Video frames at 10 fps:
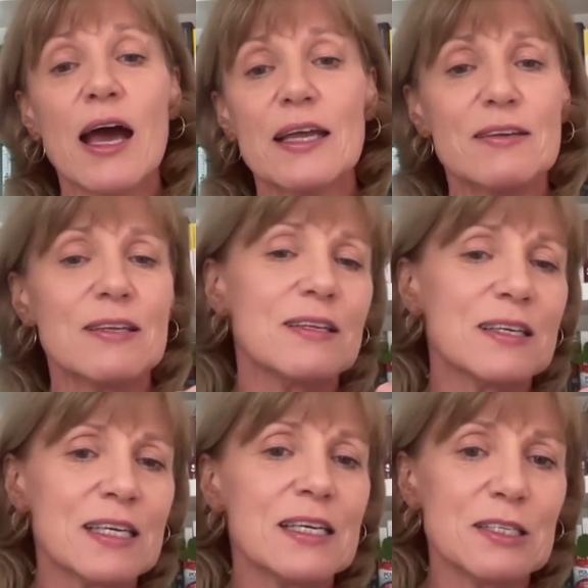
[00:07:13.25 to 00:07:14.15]
And I think
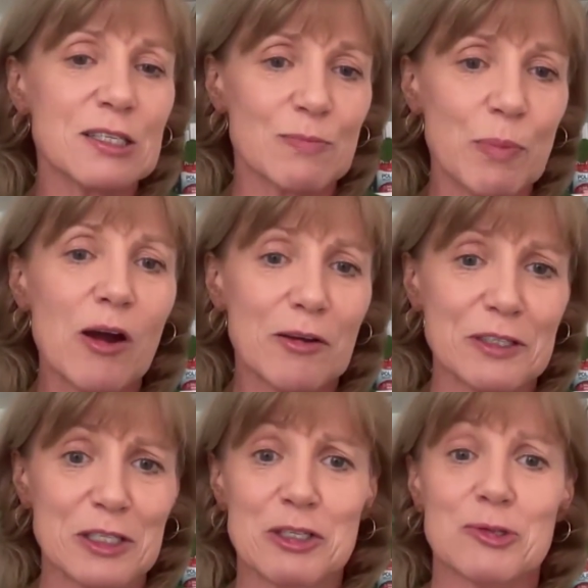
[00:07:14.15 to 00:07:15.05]
the key part of
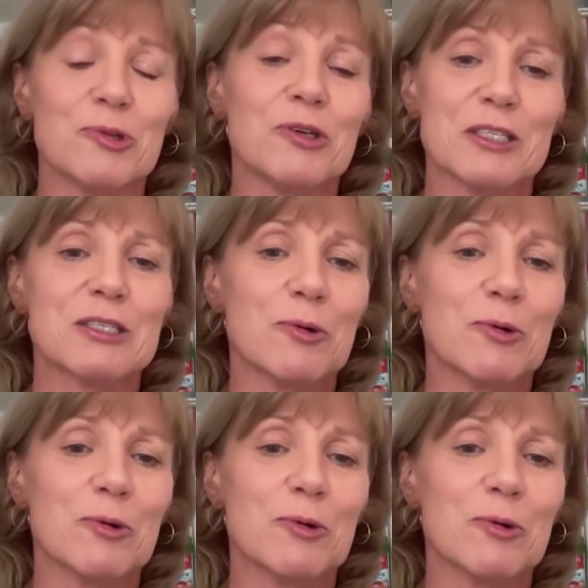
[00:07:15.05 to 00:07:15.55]
this story is